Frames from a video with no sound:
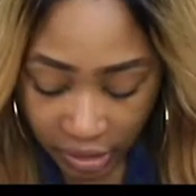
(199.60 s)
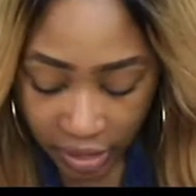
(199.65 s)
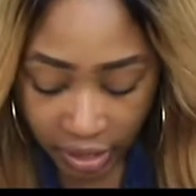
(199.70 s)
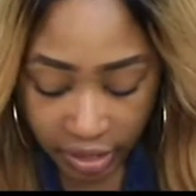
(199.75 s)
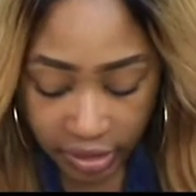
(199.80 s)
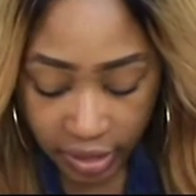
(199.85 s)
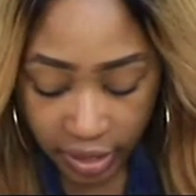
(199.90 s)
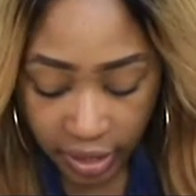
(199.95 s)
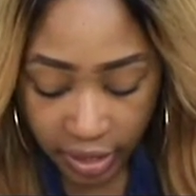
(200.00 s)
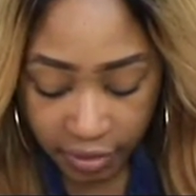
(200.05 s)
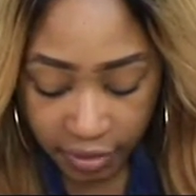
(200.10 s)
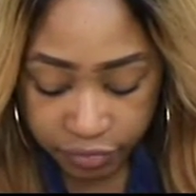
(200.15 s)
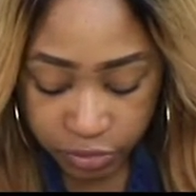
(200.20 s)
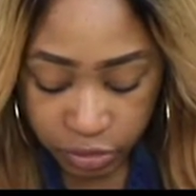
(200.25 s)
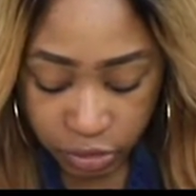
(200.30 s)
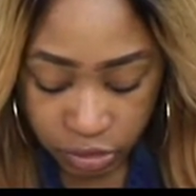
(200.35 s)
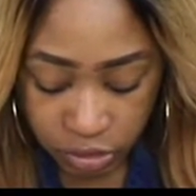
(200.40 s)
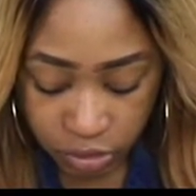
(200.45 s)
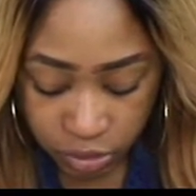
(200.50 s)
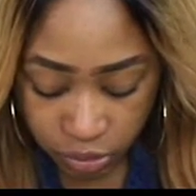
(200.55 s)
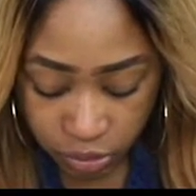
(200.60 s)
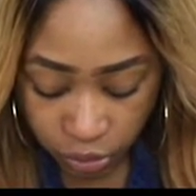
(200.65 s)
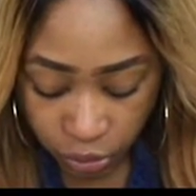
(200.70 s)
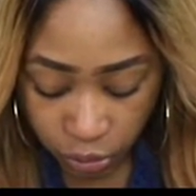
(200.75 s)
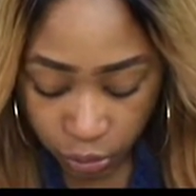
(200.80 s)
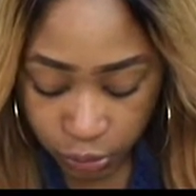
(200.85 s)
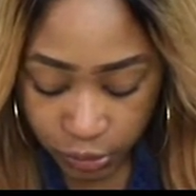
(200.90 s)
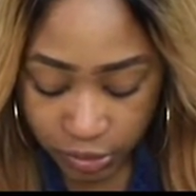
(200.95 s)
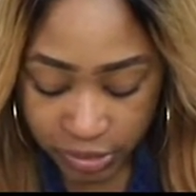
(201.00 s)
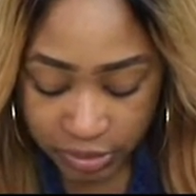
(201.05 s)
and I've just
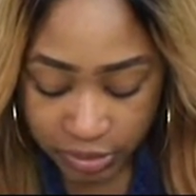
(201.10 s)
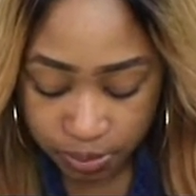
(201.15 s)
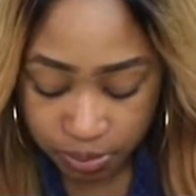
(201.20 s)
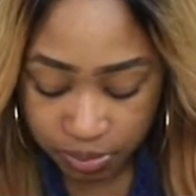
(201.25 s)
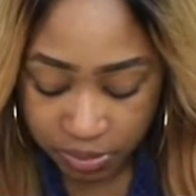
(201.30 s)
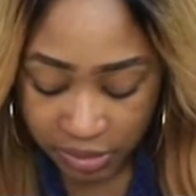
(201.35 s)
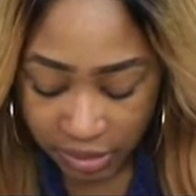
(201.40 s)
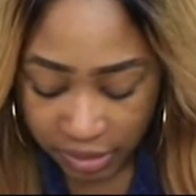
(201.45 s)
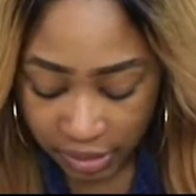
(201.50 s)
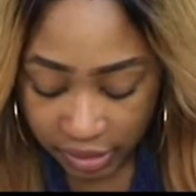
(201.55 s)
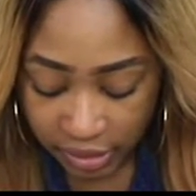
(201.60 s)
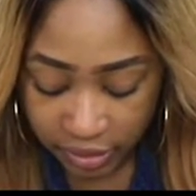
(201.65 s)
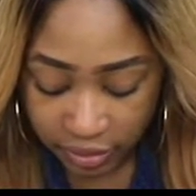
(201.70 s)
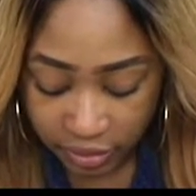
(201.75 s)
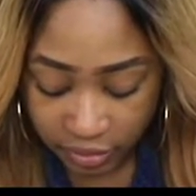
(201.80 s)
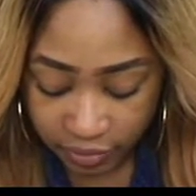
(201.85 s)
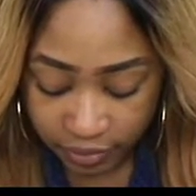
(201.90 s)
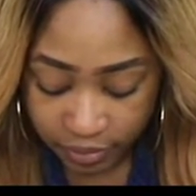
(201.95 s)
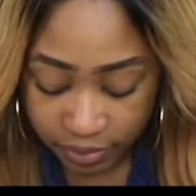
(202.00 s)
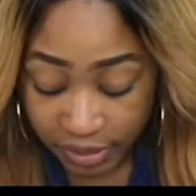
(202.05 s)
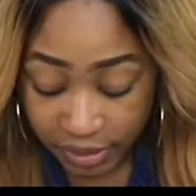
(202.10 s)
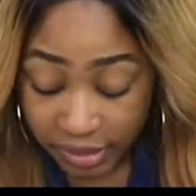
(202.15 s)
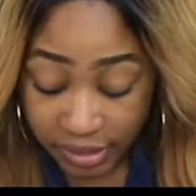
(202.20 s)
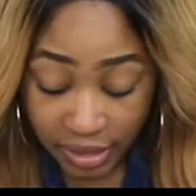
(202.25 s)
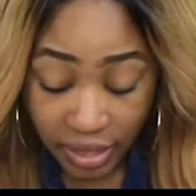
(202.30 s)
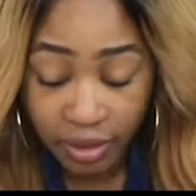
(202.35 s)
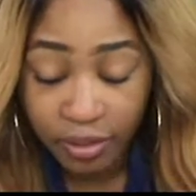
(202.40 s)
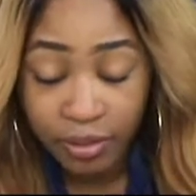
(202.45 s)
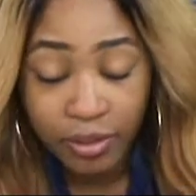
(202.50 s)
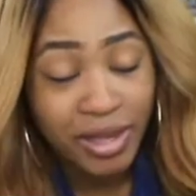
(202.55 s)
always been been
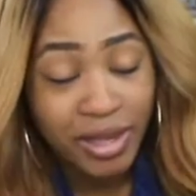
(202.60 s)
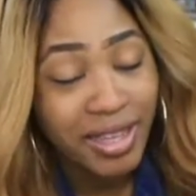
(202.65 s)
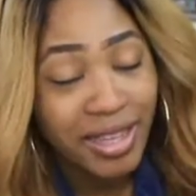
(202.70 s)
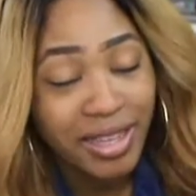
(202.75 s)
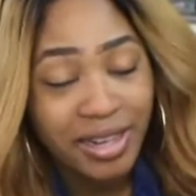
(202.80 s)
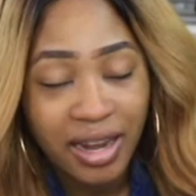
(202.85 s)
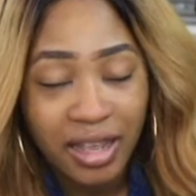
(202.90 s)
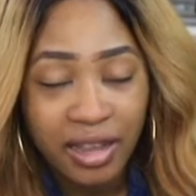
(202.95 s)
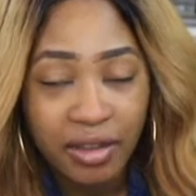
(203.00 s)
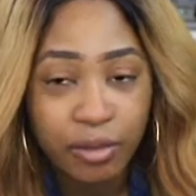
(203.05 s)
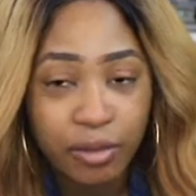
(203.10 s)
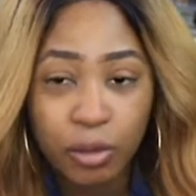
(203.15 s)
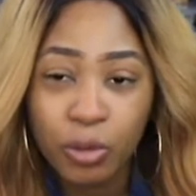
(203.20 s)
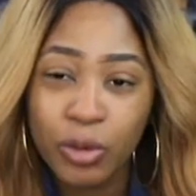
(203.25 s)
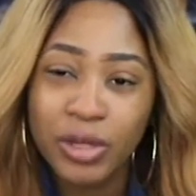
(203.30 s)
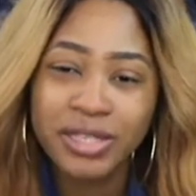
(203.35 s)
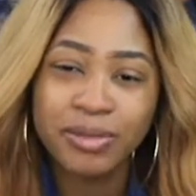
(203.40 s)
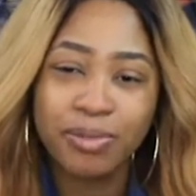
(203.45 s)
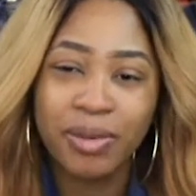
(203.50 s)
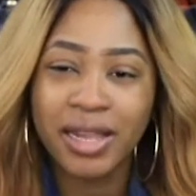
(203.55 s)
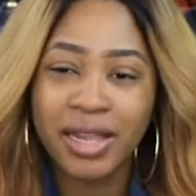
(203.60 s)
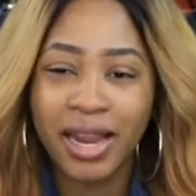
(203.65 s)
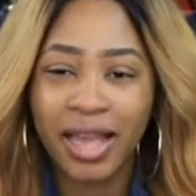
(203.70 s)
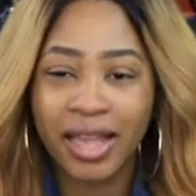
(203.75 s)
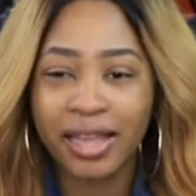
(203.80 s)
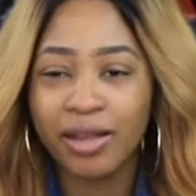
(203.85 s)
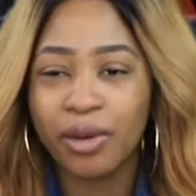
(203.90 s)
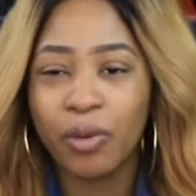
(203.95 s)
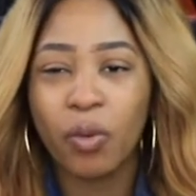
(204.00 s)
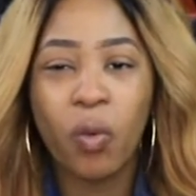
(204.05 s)
that way. Like I've always been
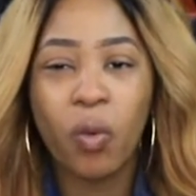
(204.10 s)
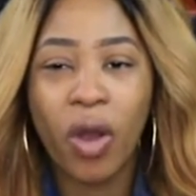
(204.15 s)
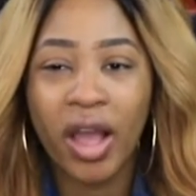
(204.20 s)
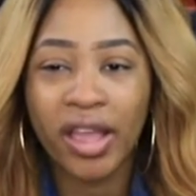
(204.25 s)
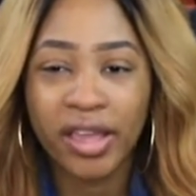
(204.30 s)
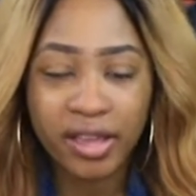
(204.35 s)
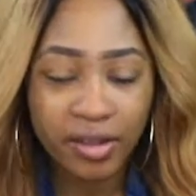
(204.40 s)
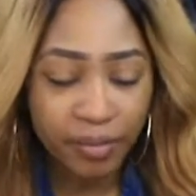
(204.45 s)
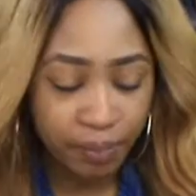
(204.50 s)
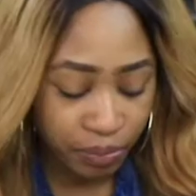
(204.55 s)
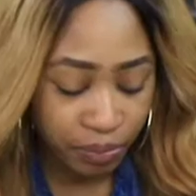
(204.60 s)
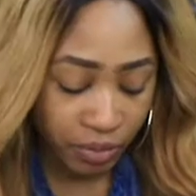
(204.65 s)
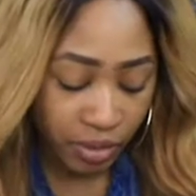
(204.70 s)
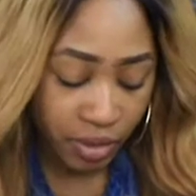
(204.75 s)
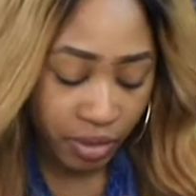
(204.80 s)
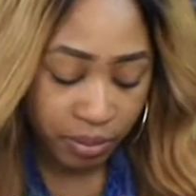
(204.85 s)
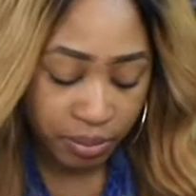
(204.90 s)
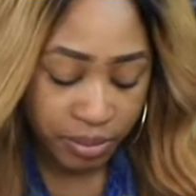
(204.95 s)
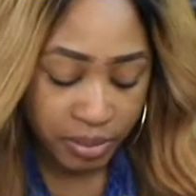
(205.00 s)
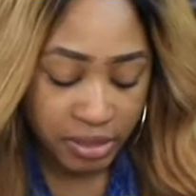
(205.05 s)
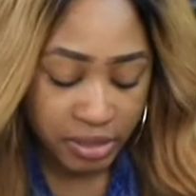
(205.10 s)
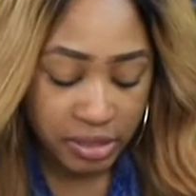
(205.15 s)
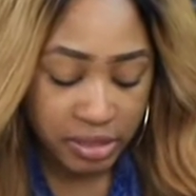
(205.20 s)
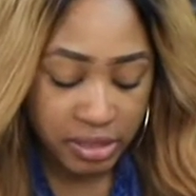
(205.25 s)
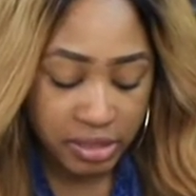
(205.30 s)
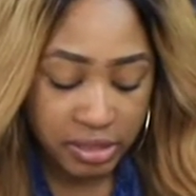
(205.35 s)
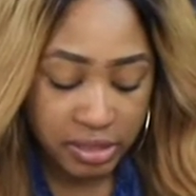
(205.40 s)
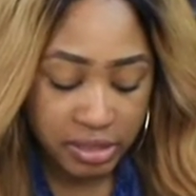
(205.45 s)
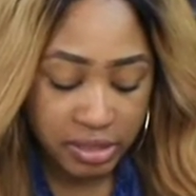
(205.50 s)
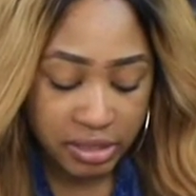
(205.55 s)
like quiet,
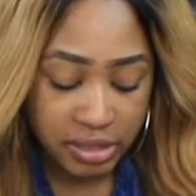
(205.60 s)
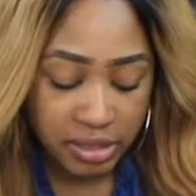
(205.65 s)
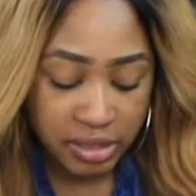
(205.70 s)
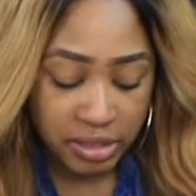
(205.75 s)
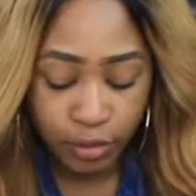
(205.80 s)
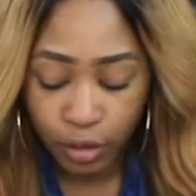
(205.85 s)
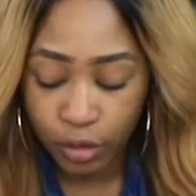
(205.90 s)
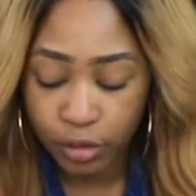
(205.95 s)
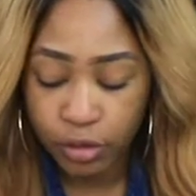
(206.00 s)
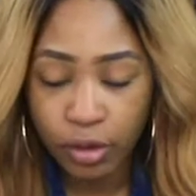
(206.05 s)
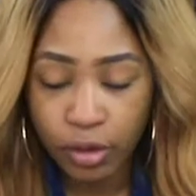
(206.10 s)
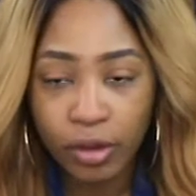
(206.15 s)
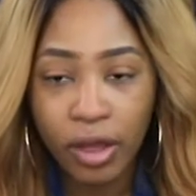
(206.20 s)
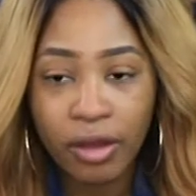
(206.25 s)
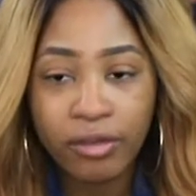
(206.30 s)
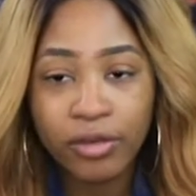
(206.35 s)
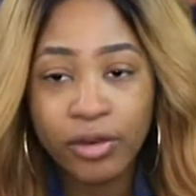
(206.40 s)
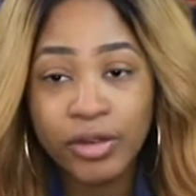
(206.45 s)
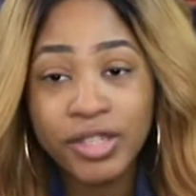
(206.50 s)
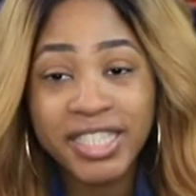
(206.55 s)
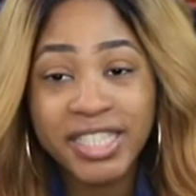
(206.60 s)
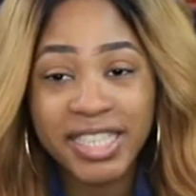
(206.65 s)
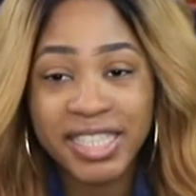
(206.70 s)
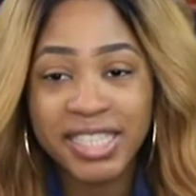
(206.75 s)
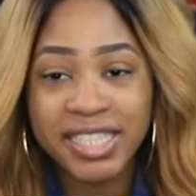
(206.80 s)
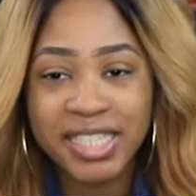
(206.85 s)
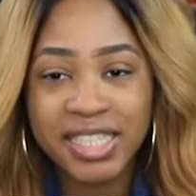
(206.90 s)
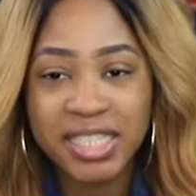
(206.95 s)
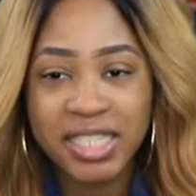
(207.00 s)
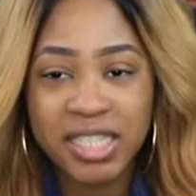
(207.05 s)
because if you don't know, I've got six
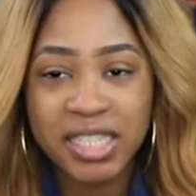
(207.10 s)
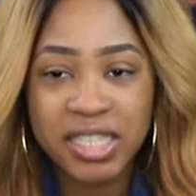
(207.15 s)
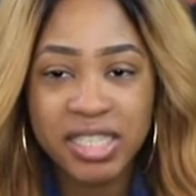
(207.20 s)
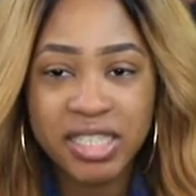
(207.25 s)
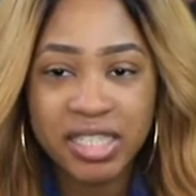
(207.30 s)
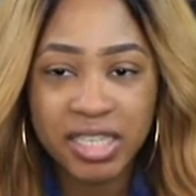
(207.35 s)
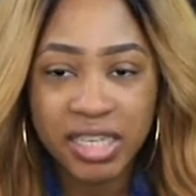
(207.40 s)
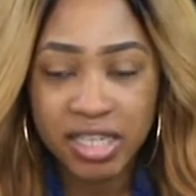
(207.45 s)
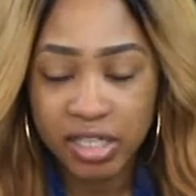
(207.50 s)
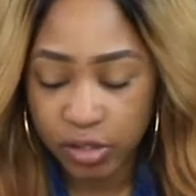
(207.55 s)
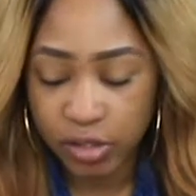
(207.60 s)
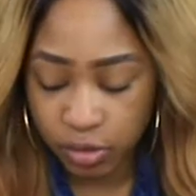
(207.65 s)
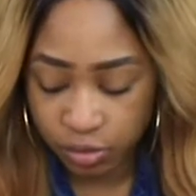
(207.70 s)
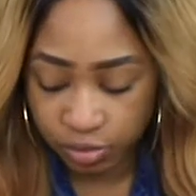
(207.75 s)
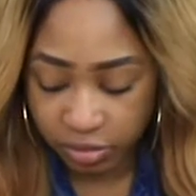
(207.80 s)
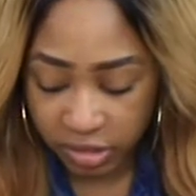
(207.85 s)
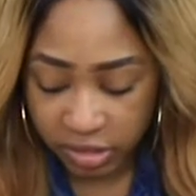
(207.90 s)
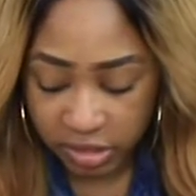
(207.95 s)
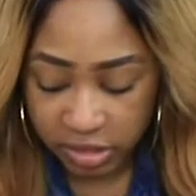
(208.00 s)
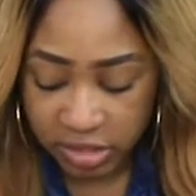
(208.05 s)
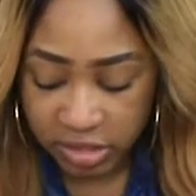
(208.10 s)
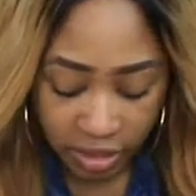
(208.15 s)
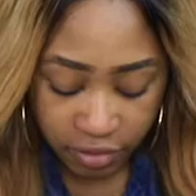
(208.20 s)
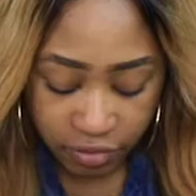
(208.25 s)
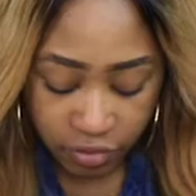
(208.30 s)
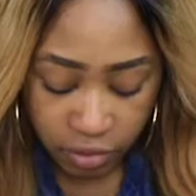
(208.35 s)
sisters and two brothers.